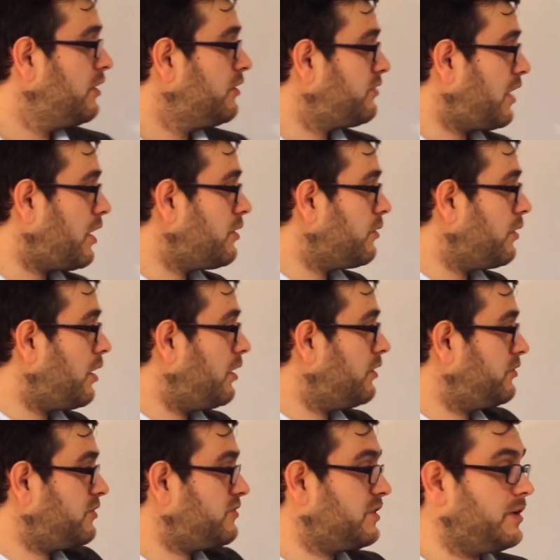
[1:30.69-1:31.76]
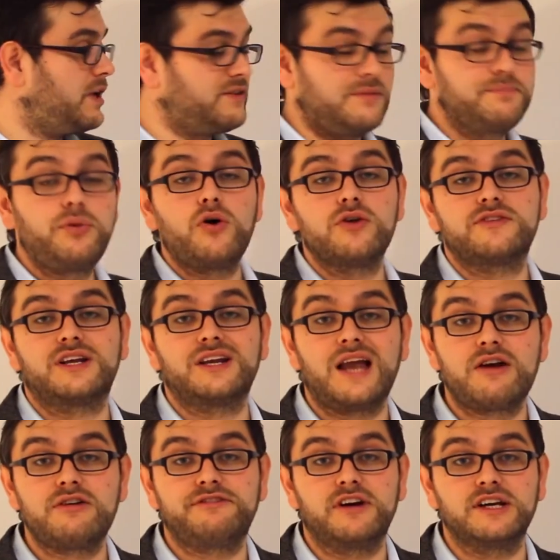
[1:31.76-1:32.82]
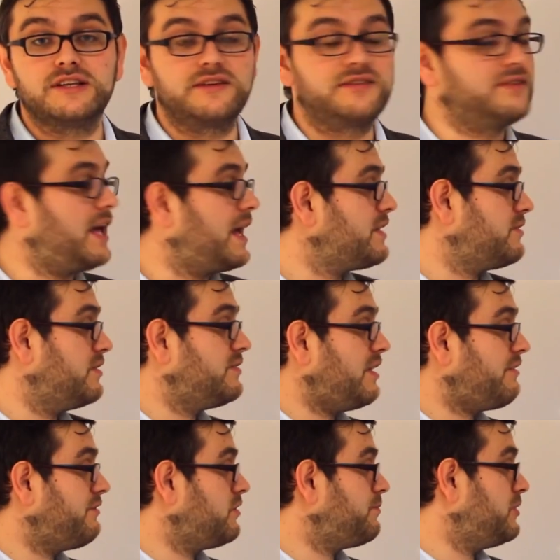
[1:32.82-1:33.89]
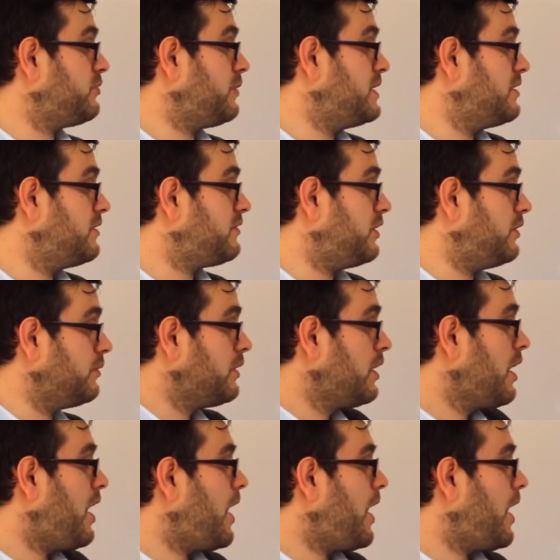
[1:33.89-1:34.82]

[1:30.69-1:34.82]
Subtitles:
So it's important to clarify at this stage the difference between the two.